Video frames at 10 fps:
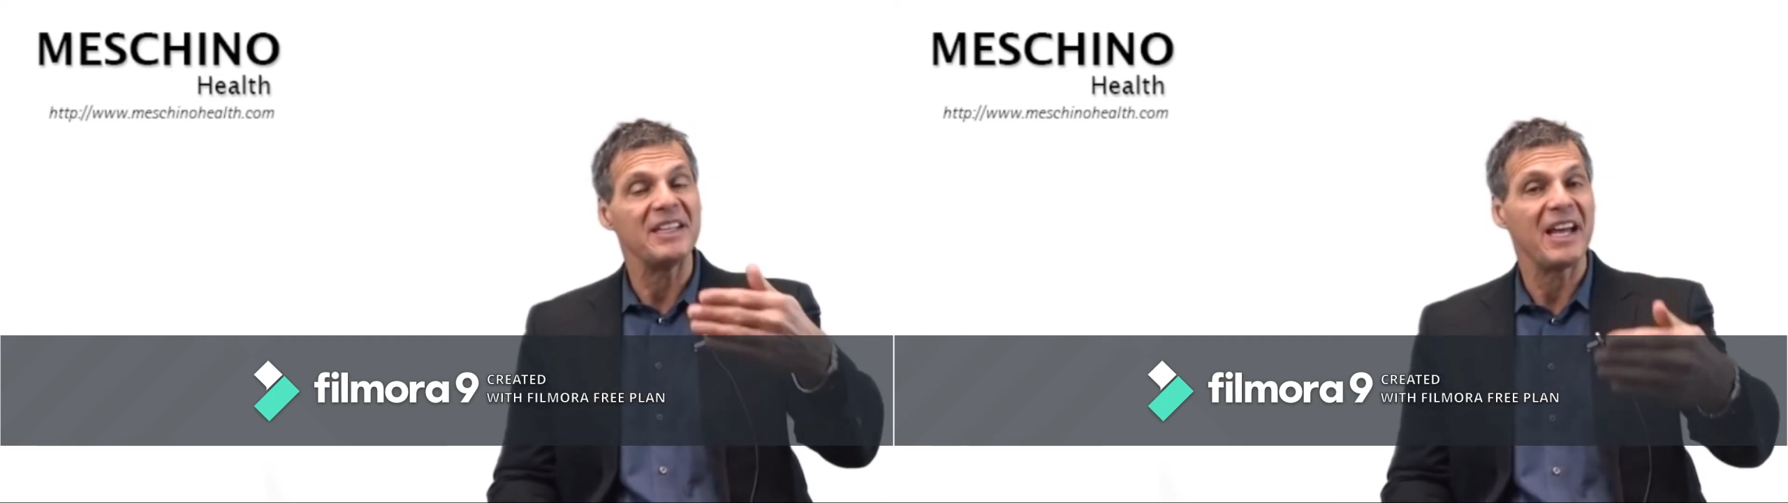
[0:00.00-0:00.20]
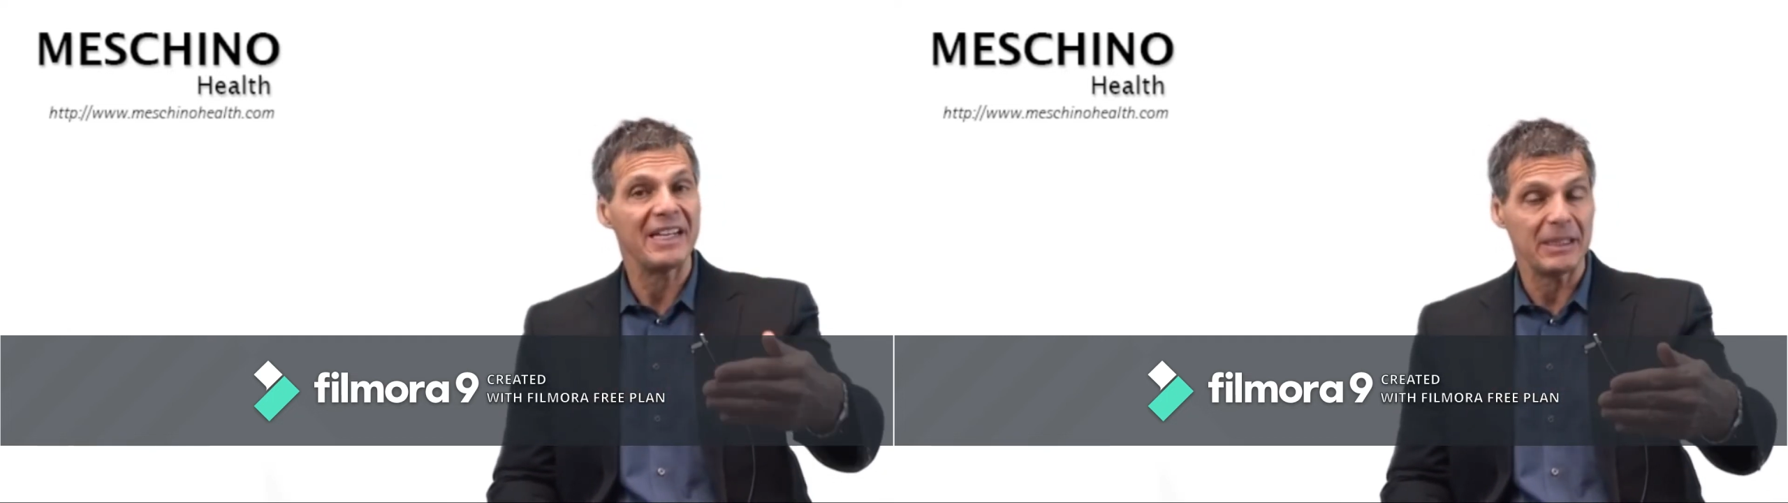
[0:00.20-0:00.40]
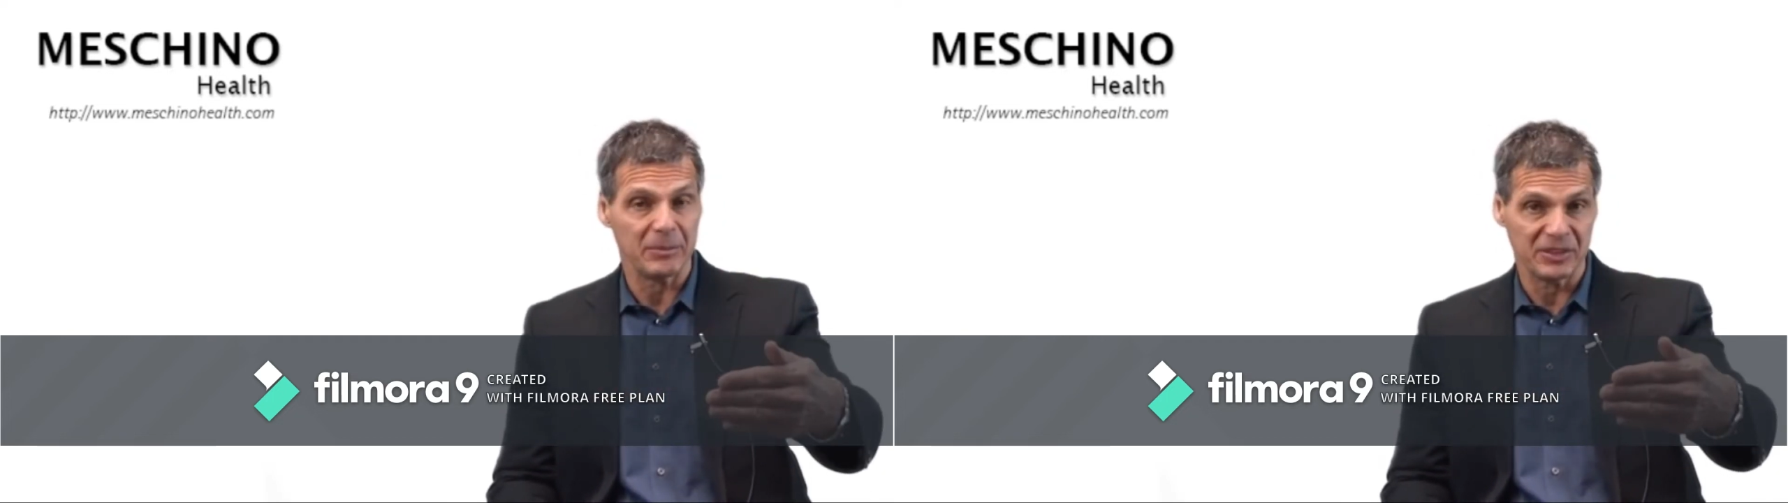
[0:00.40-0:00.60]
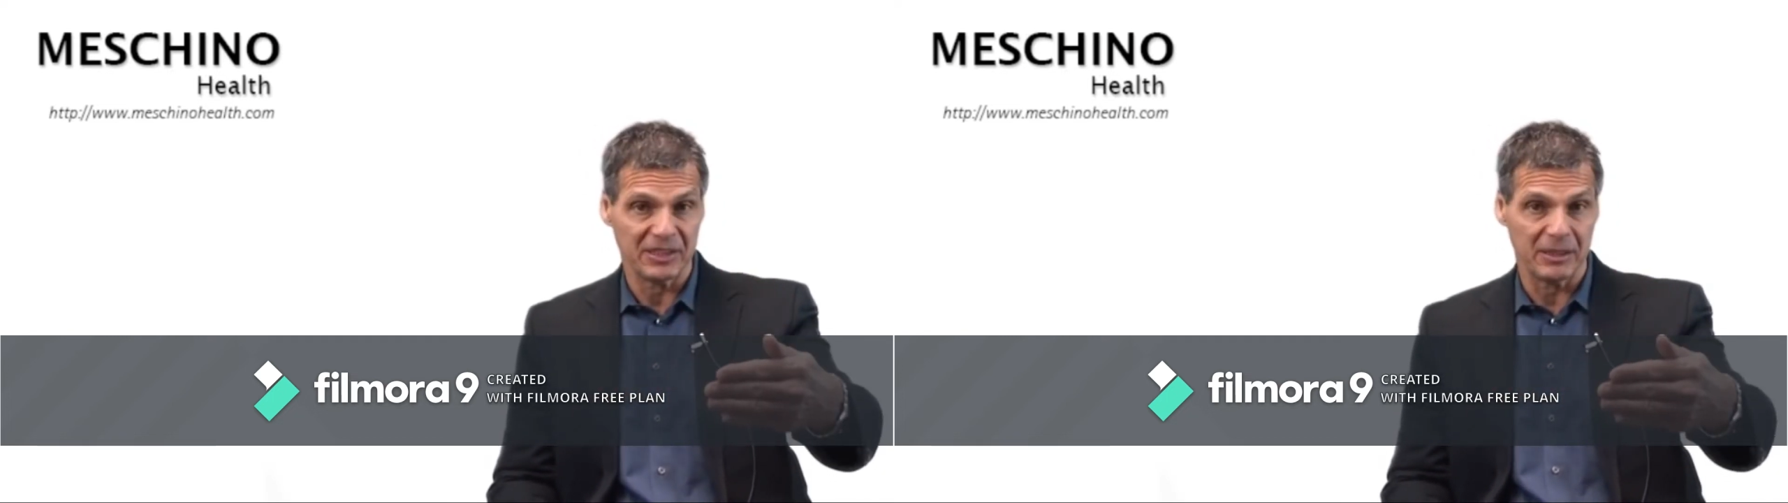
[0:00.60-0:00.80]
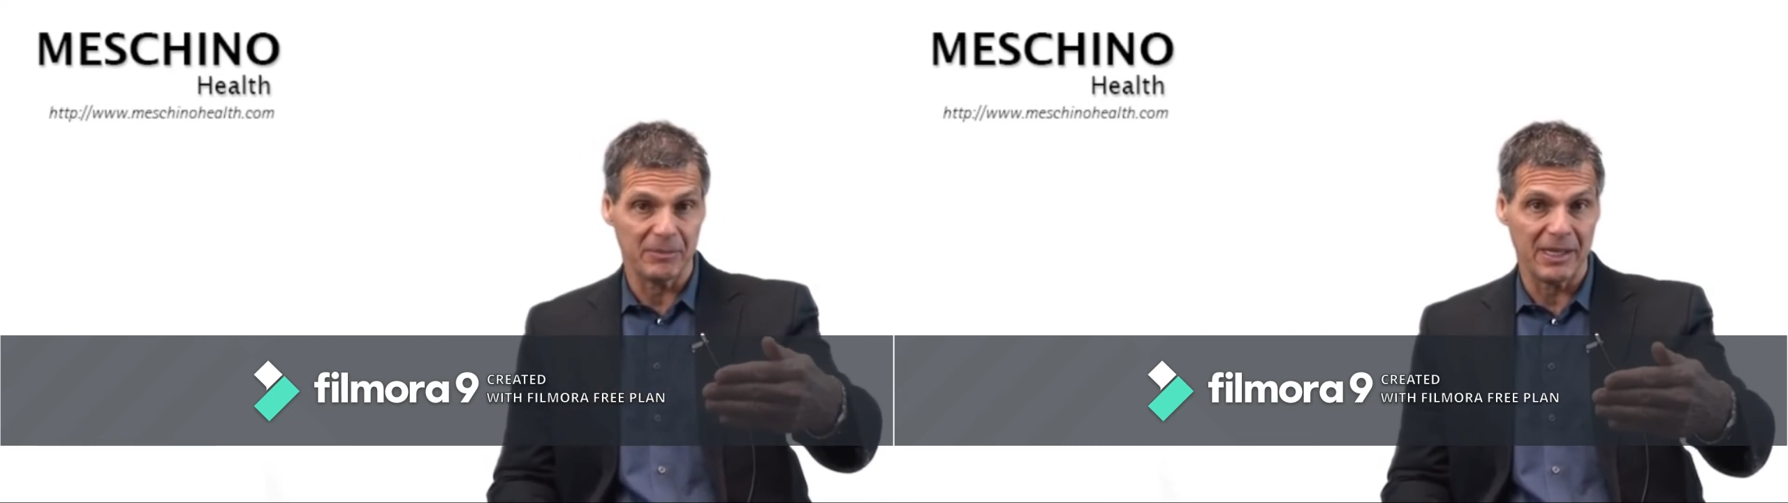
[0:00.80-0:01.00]

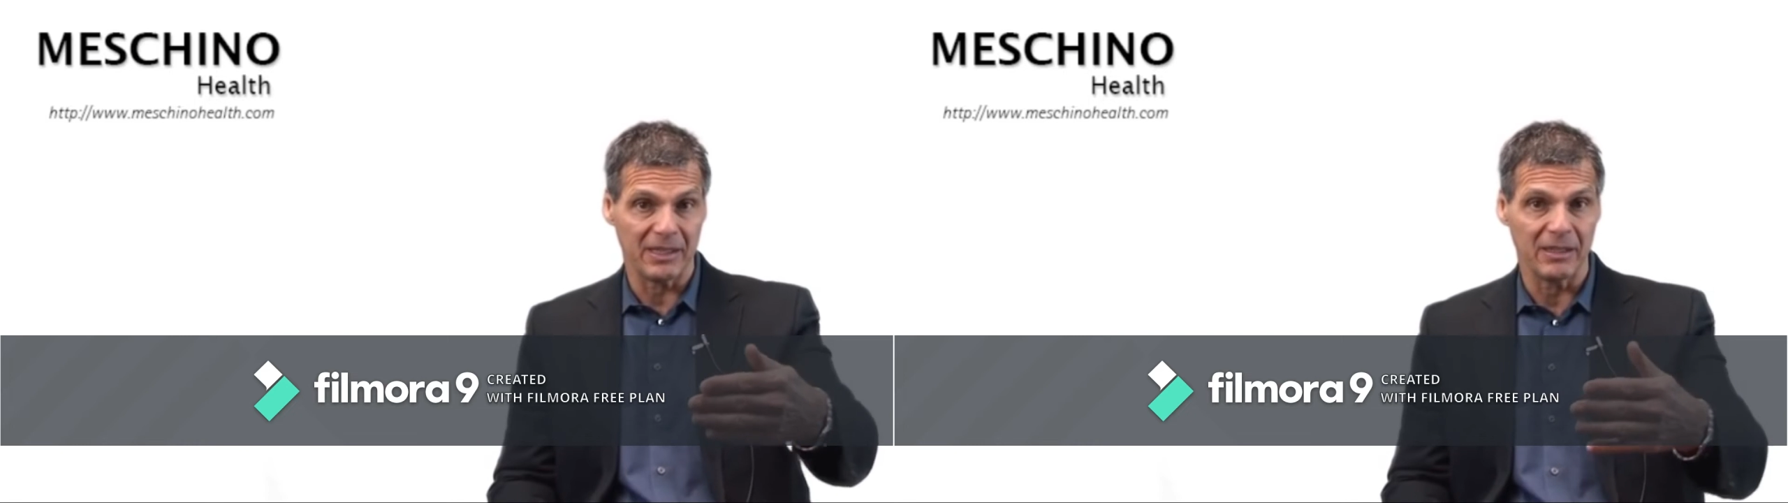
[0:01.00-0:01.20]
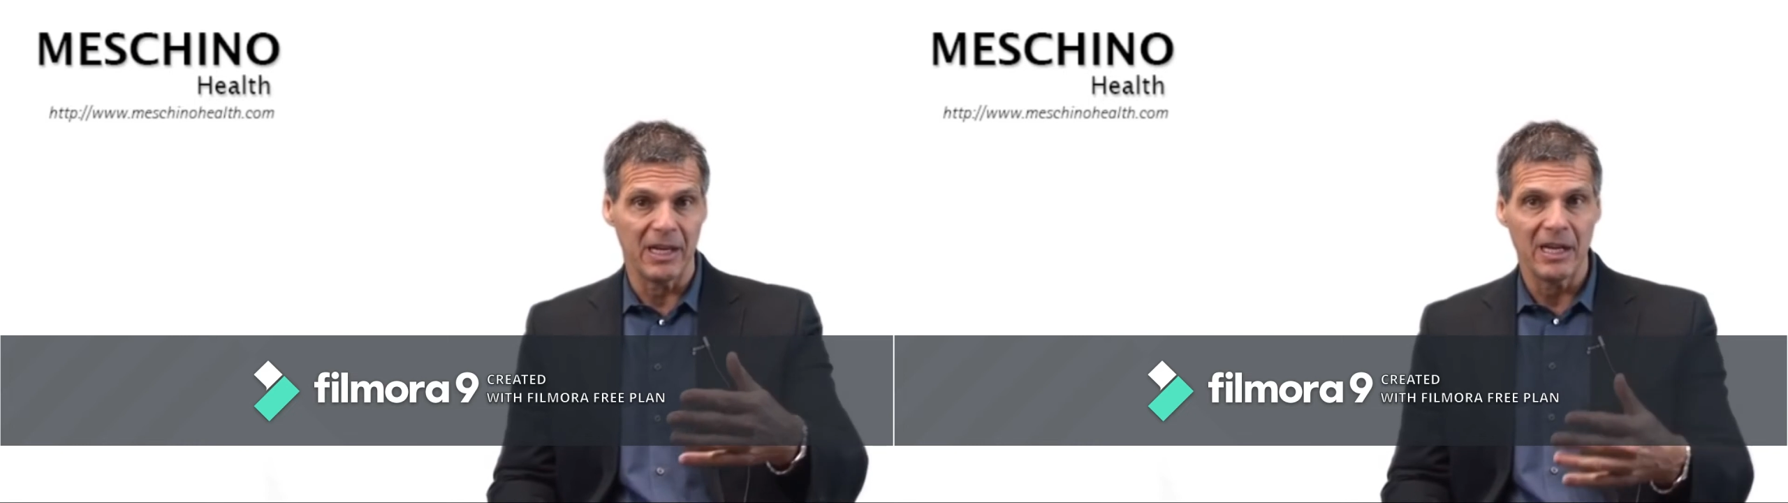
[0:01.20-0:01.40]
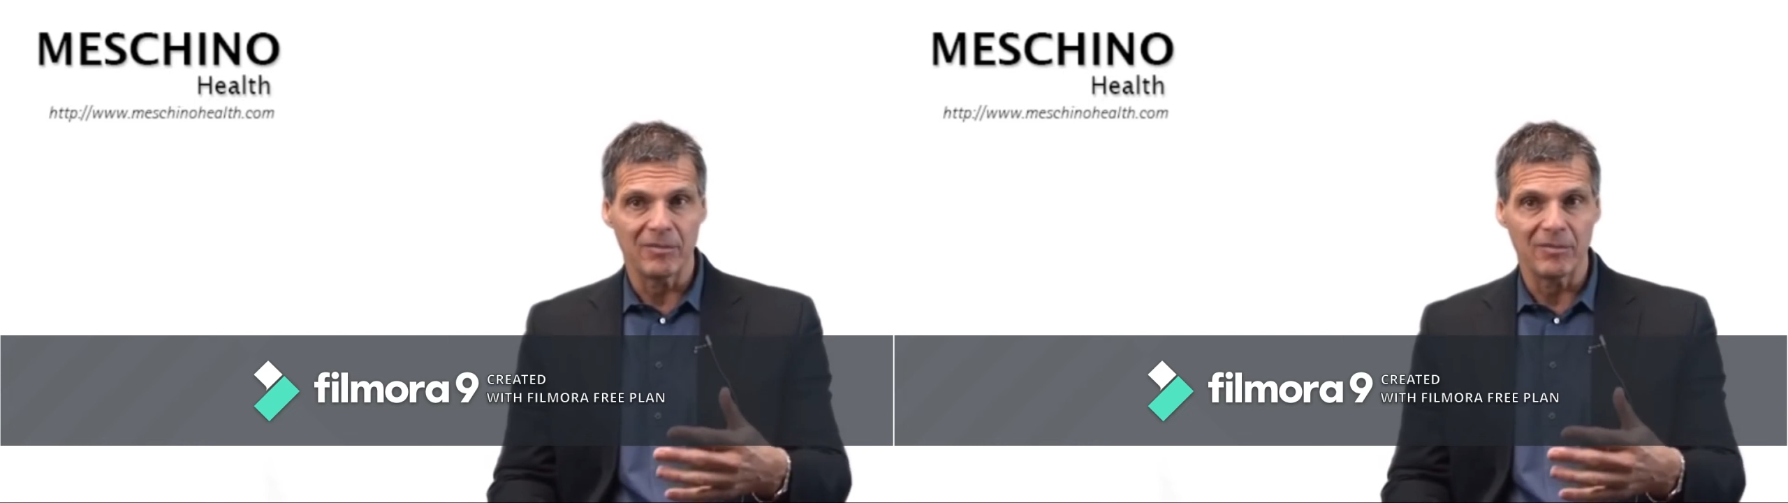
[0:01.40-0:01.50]
90% of men